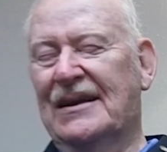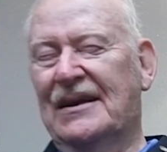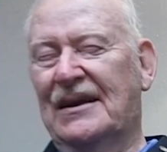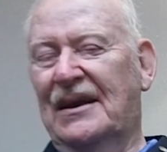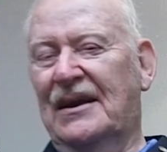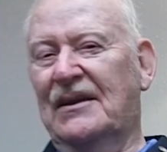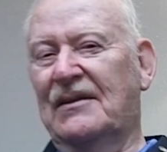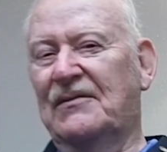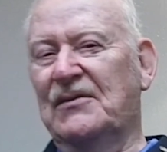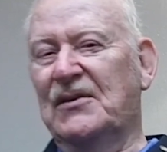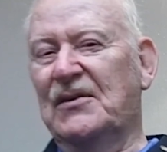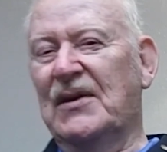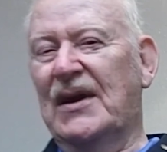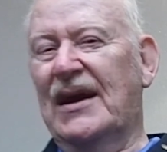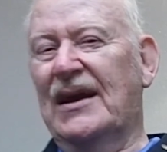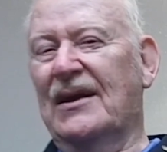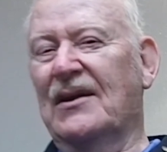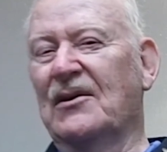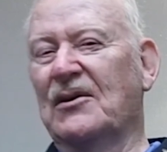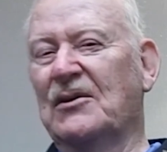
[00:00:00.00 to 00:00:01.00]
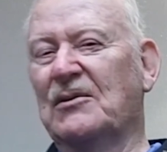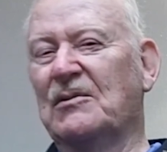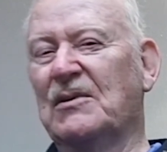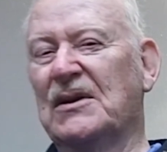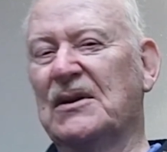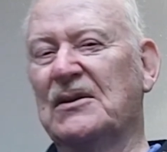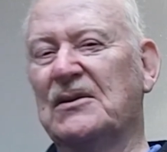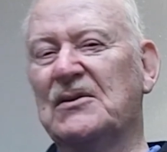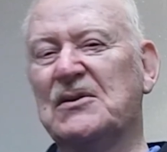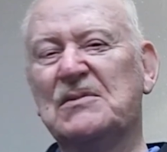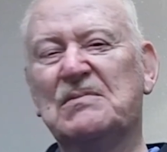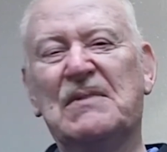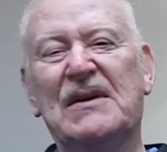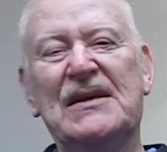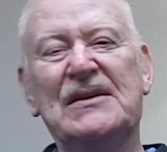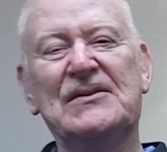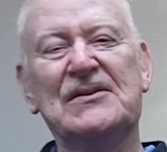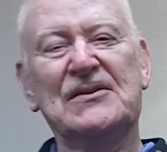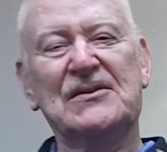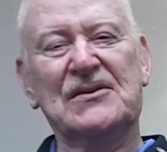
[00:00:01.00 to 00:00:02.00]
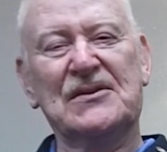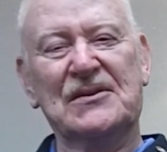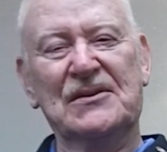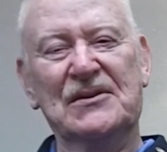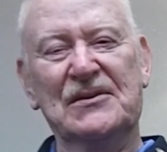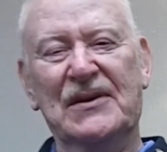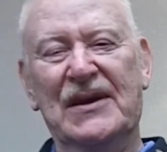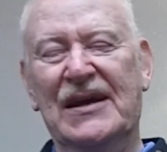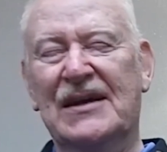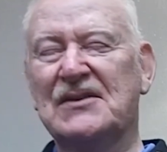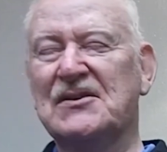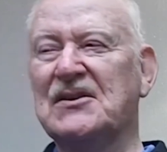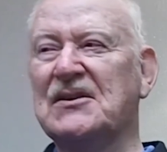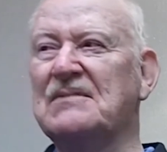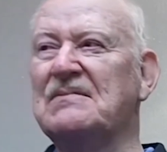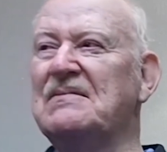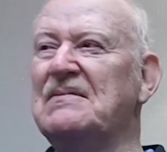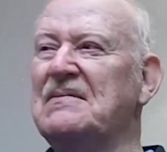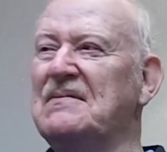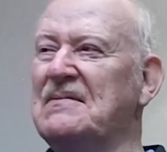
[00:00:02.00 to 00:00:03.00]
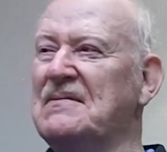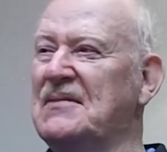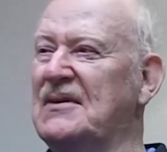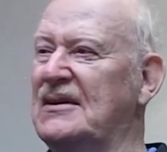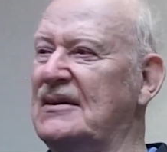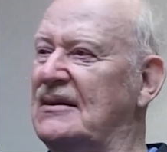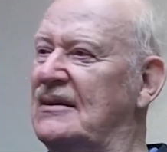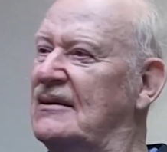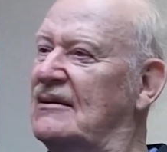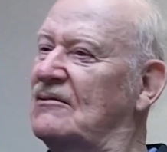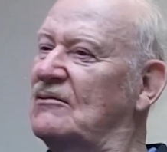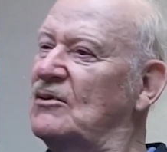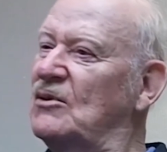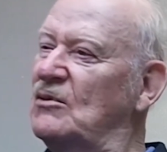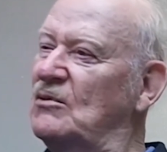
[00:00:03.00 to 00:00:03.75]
And if you go to one of those bases and you ask them, well,